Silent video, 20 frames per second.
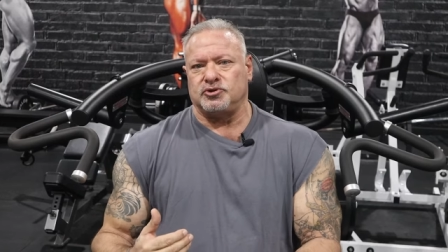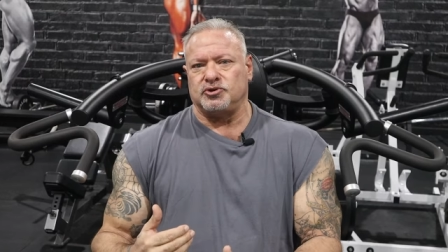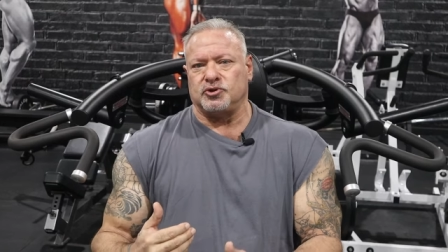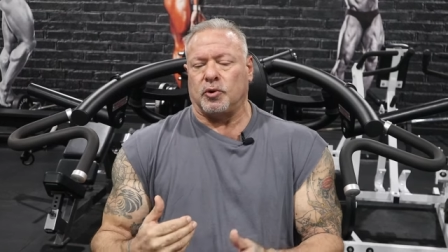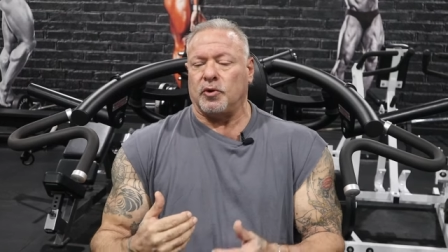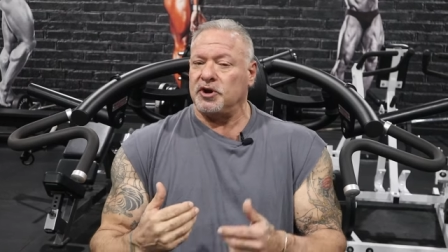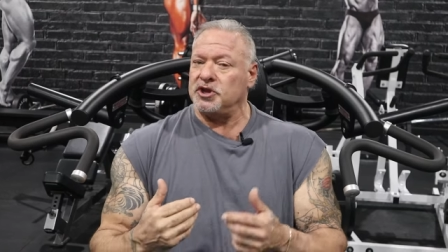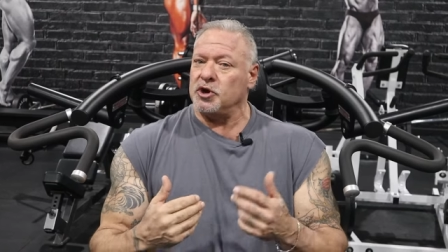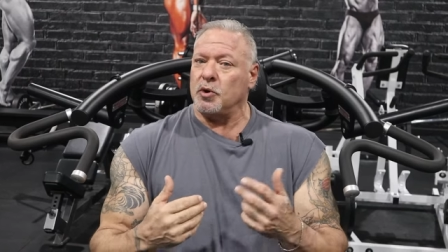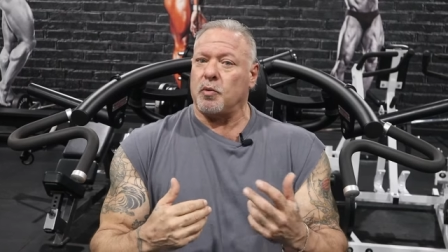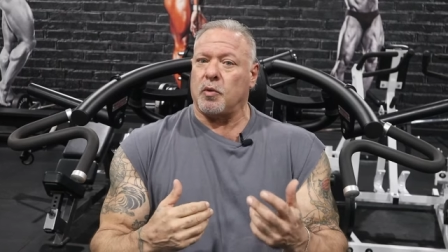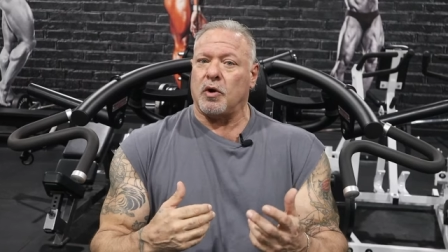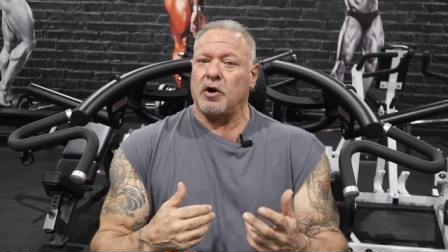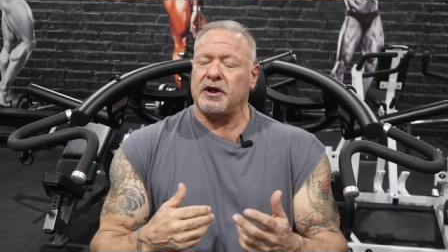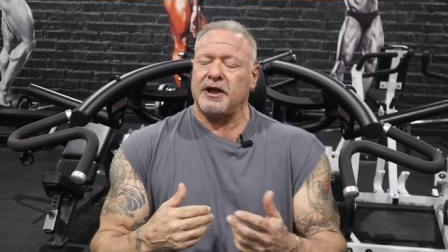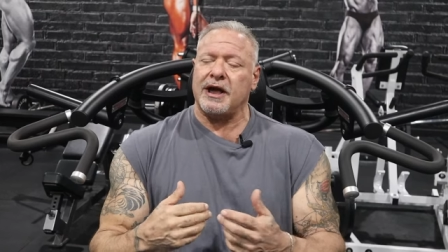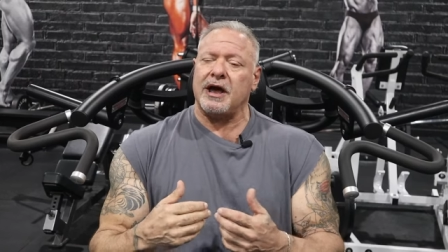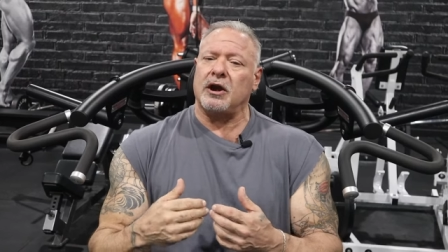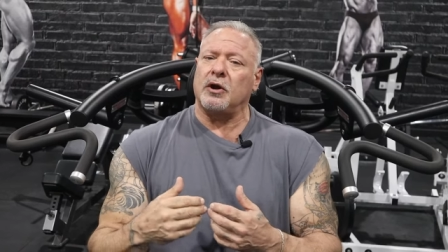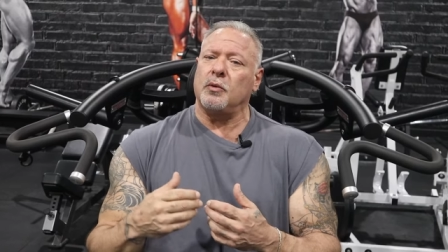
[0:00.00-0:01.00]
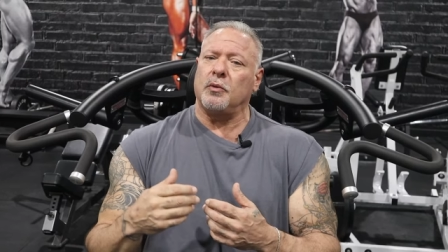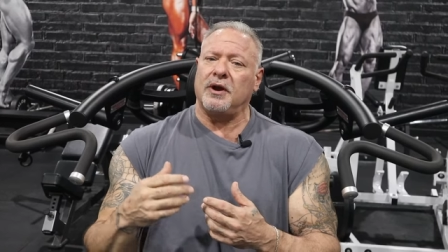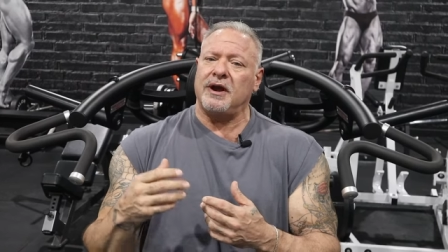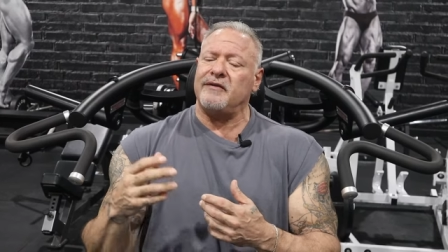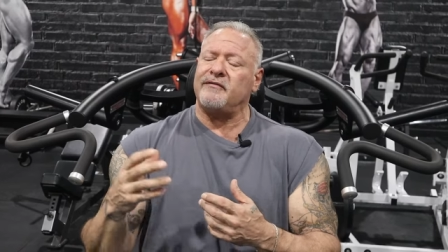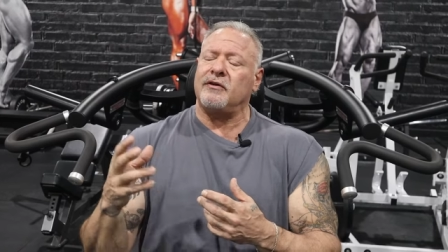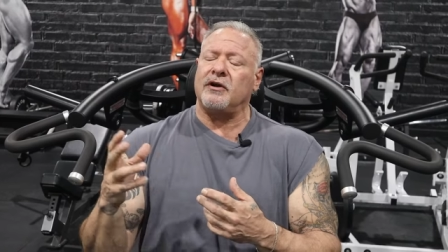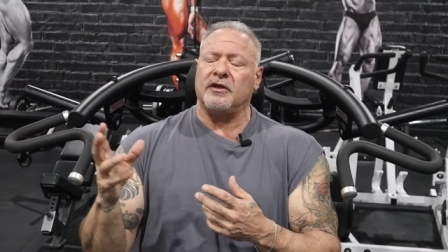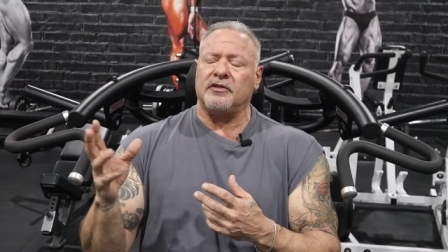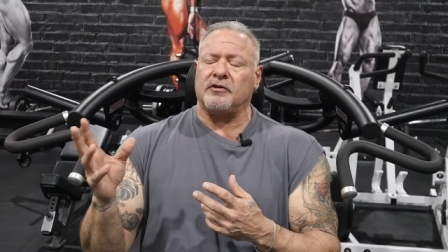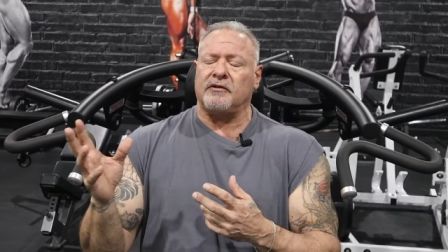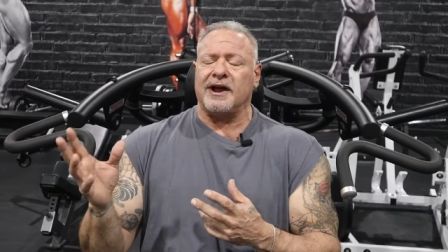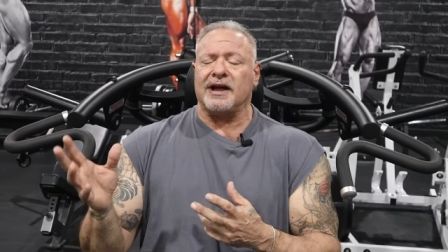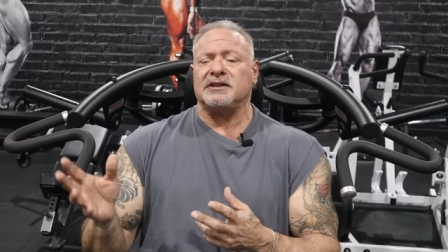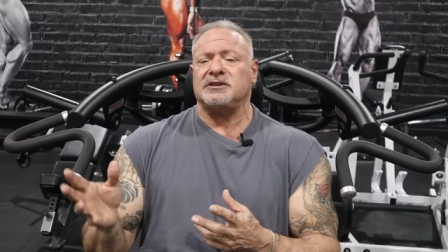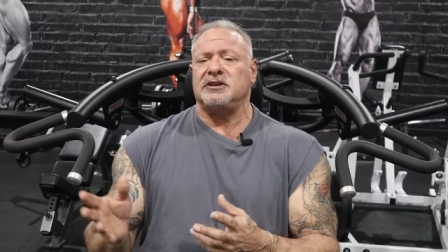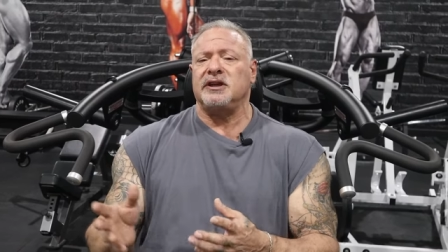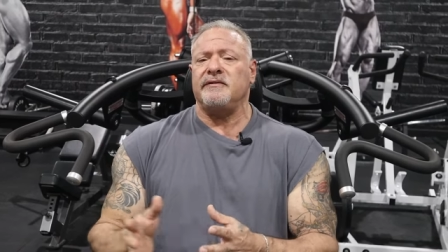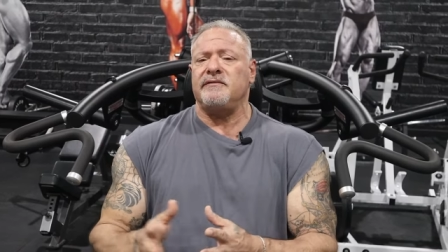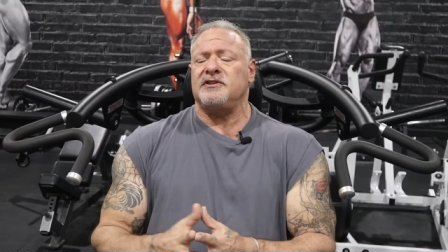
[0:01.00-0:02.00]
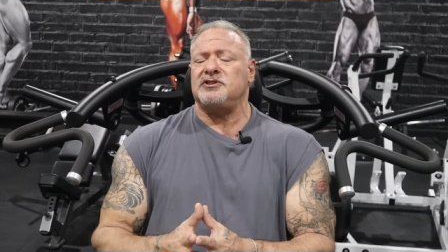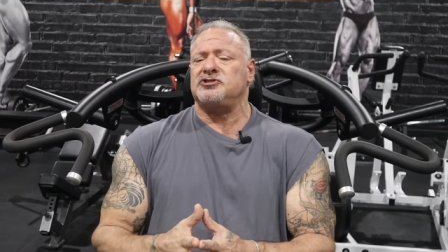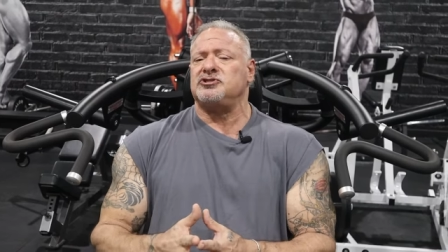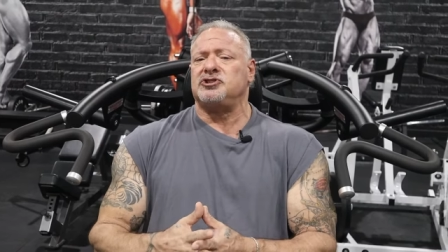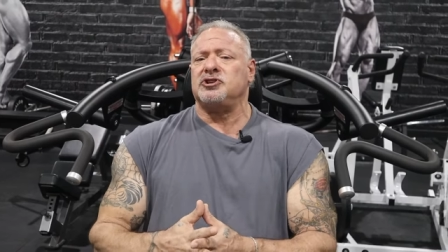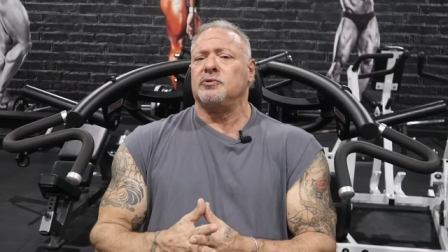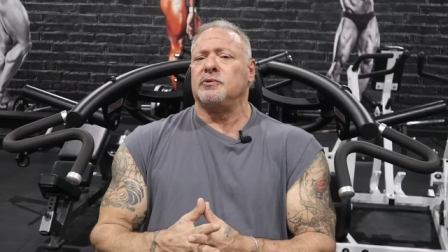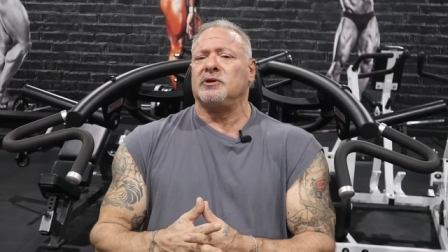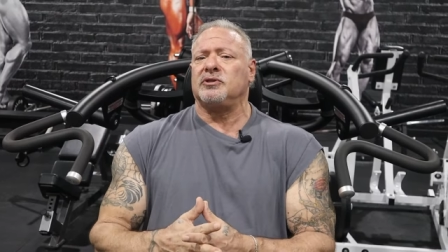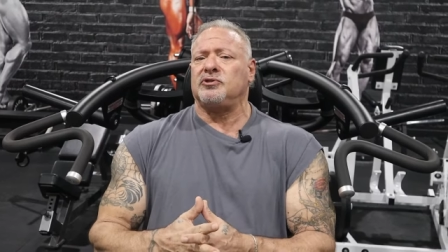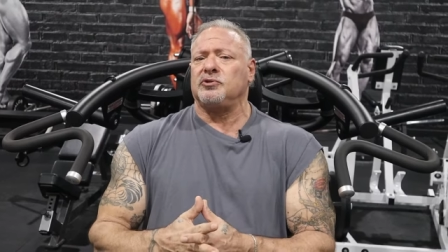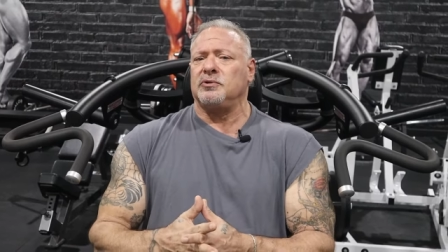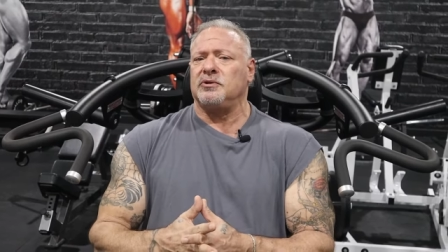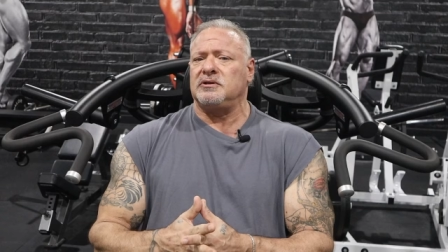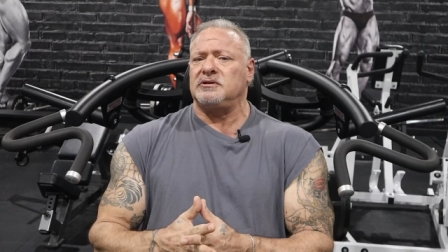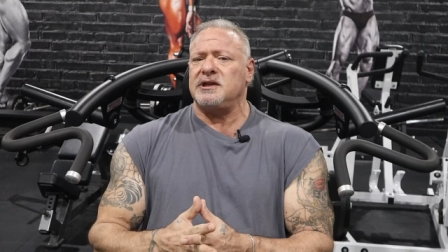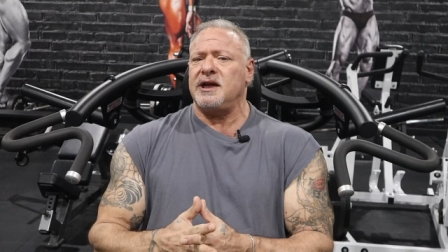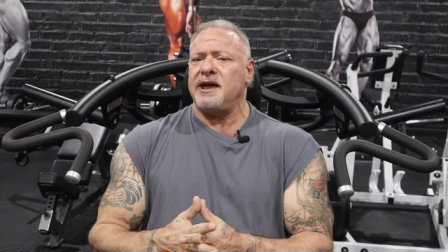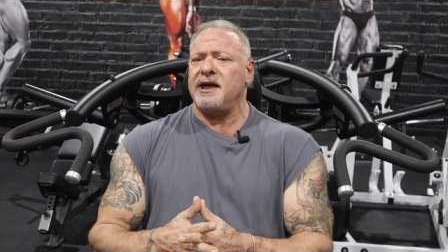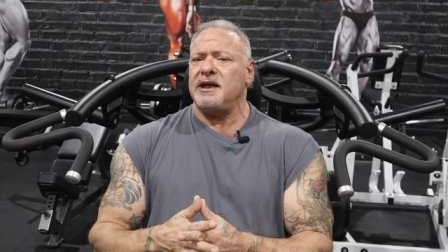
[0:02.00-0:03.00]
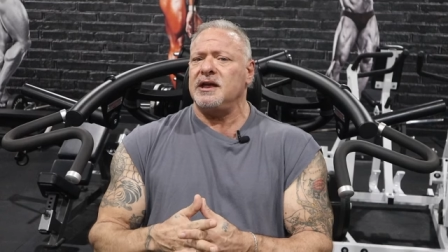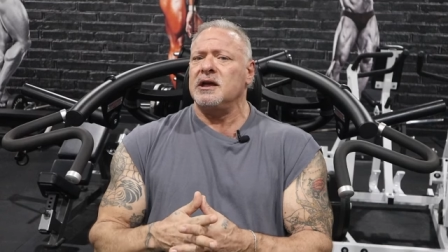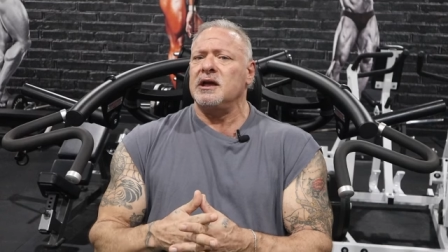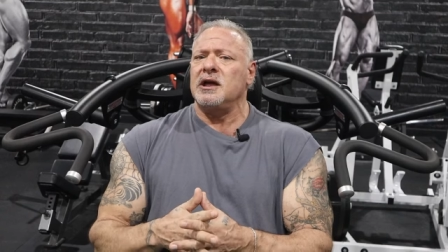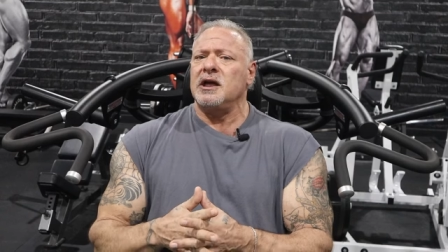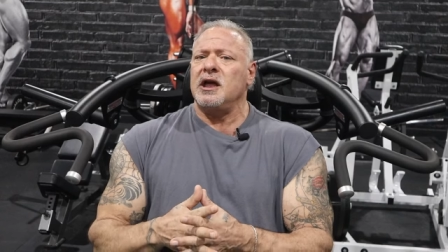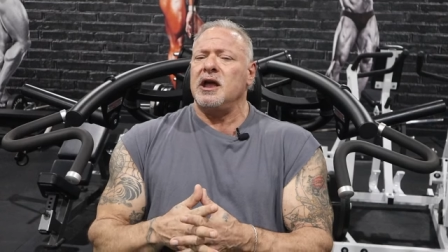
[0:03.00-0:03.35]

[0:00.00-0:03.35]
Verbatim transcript: during your workout or whatever other activities you're doing through the day,